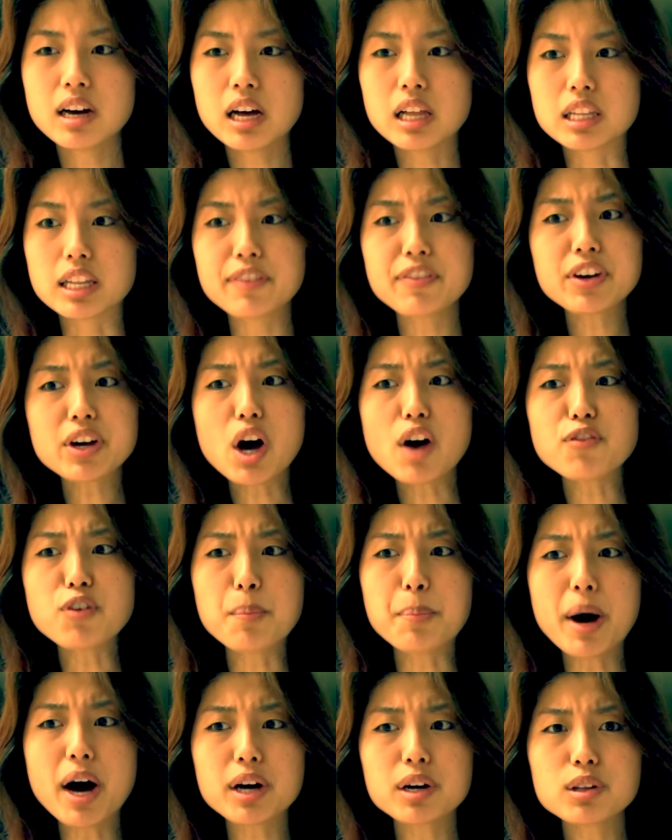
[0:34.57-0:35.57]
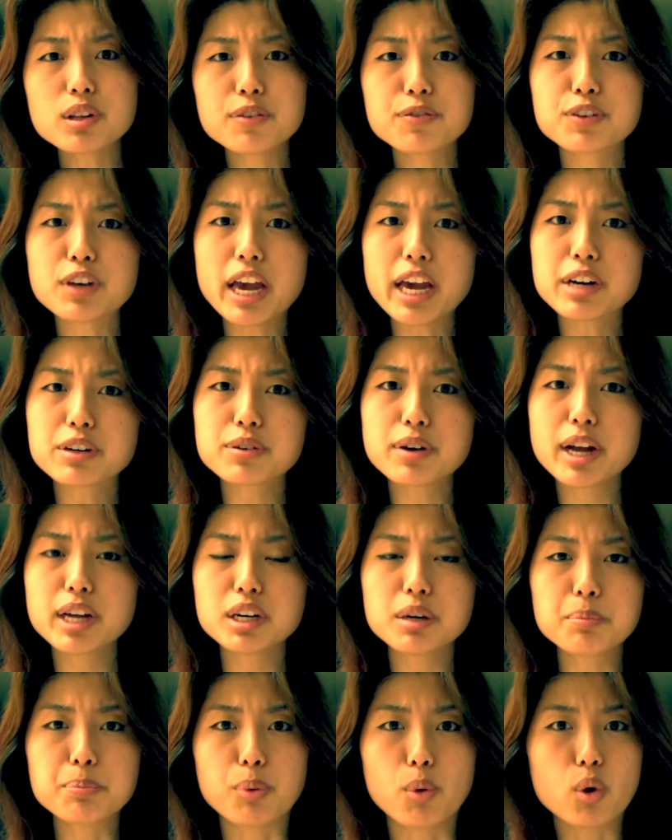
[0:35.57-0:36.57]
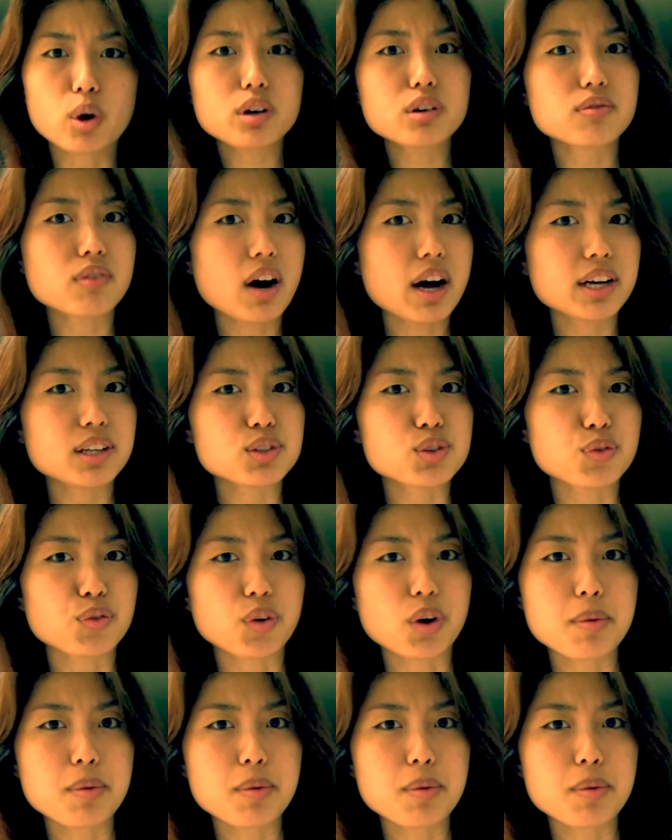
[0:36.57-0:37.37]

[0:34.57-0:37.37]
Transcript: living off a bottle of Gatorade and pork rinds for a